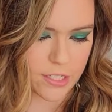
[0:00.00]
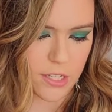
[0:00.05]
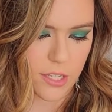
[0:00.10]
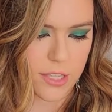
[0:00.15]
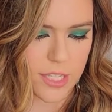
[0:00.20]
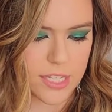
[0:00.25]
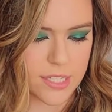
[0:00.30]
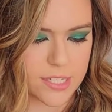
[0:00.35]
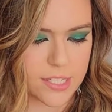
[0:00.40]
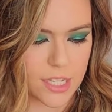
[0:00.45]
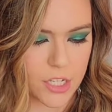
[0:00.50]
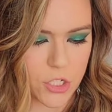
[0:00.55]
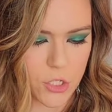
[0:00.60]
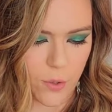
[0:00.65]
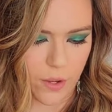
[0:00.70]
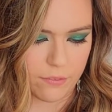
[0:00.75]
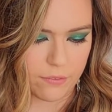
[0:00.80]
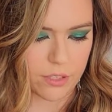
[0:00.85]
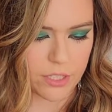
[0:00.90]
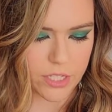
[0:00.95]
on this, they do
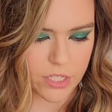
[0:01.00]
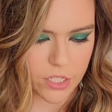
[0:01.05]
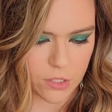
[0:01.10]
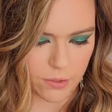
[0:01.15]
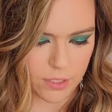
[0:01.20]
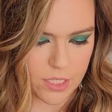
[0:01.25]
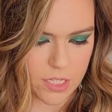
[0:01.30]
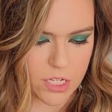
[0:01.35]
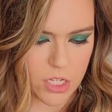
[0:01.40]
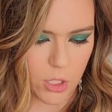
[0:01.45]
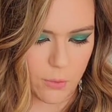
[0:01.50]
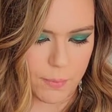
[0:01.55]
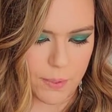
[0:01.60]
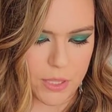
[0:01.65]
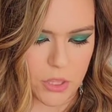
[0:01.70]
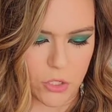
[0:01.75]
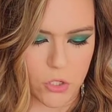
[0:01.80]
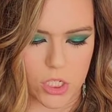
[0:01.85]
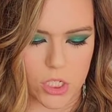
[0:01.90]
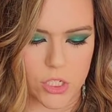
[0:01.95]
have glycerin in here,
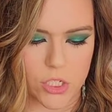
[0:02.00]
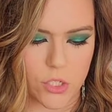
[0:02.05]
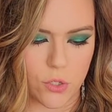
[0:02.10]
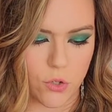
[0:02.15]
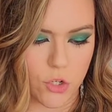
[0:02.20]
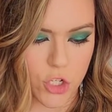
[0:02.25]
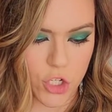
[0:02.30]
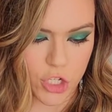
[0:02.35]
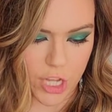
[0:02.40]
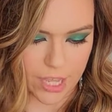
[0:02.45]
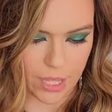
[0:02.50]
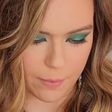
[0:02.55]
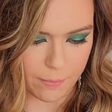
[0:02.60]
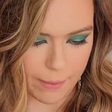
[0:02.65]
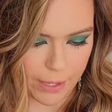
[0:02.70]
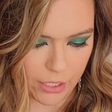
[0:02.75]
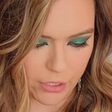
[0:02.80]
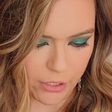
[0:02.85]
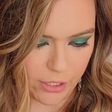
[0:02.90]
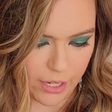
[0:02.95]
but there's also shea
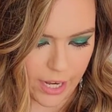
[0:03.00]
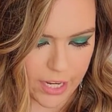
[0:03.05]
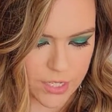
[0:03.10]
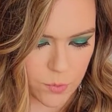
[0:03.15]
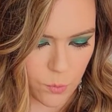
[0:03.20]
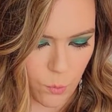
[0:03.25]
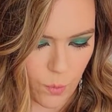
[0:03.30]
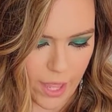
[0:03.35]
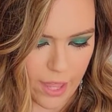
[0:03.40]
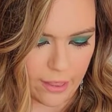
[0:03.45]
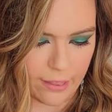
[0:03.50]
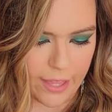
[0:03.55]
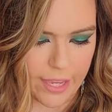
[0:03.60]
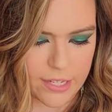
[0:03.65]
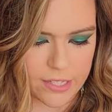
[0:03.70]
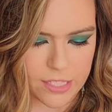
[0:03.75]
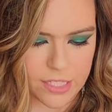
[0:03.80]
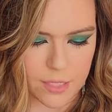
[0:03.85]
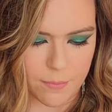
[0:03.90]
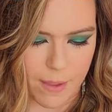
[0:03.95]
butter as well
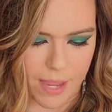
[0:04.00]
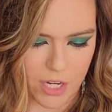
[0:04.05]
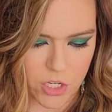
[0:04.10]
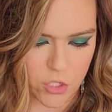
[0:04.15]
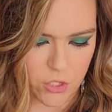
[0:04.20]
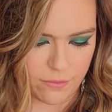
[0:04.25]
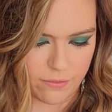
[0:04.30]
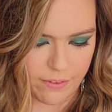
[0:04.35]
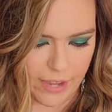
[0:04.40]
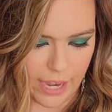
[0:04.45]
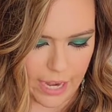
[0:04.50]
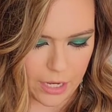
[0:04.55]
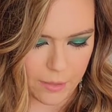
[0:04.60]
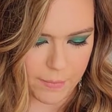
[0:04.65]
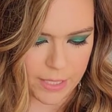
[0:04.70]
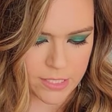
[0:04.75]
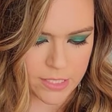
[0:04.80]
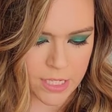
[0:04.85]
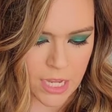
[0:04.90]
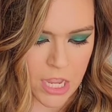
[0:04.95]
and some extra
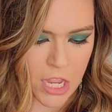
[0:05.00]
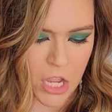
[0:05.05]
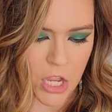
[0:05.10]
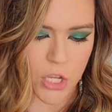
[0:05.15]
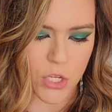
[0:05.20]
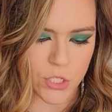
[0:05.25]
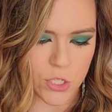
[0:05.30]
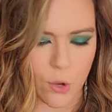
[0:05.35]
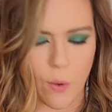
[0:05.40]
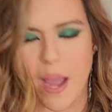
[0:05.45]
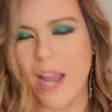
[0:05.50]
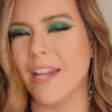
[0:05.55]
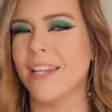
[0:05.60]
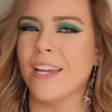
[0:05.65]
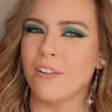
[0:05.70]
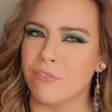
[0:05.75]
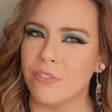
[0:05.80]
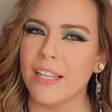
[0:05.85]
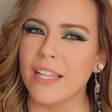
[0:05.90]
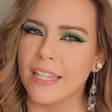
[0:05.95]
vitamins. So I
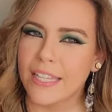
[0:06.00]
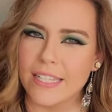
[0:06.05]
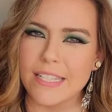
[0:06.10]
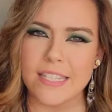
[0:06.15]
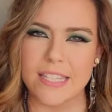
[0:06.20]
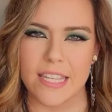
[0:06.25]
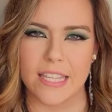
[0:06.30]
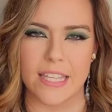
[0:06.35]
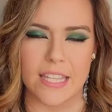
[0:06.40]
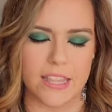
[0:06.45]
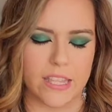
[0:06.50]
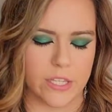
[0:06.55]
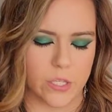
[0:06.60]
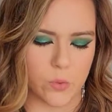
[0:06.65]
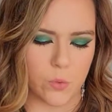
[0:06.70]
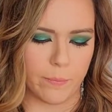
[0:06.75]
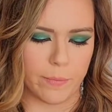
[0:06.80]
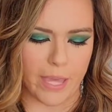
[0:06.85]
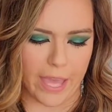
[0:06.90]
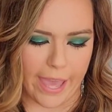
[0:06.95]
definitely can see that this
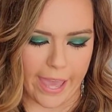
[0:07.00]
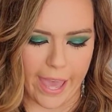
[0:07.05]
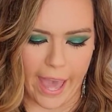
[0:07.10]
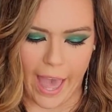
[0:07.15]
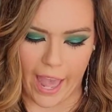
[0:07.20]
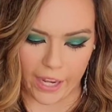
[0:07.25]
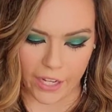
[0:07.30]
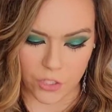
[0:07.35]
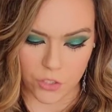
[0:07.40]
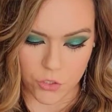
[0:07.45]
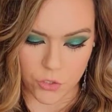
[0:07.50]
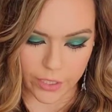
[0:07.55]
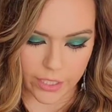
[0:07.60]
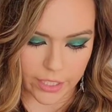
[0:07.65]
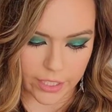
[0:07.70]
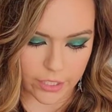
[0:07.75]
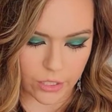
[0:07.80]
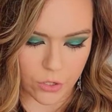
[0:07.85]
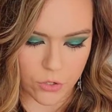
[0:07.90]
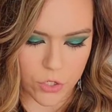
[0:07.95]
will be a
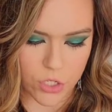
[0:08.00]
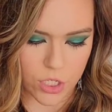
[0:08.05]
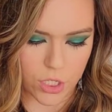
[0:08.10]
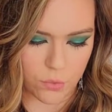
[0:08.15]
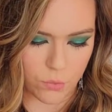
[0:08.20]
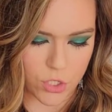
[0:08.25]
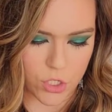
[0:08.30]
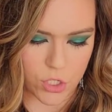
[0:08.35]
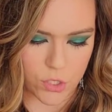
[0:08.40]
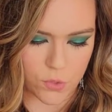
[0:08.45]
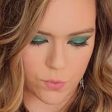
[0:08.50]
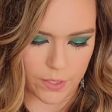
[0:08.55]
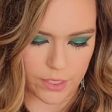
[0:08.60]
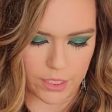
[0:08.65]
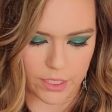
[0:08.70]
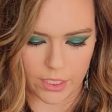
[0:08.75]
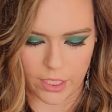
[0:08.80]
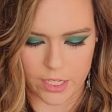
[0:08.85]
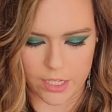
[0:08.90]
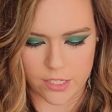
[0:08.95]
hydrating lotion, which is
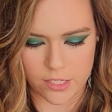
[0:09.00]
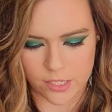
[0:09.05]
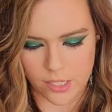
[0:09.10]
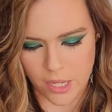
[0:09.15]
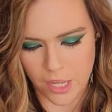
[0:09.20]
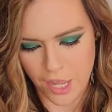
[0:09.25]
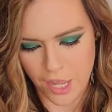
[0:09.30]
really nice.